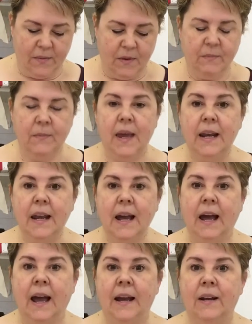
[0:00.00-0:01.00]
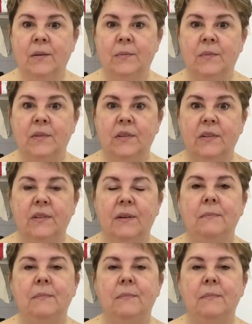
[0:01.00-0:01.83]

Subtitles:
many items, some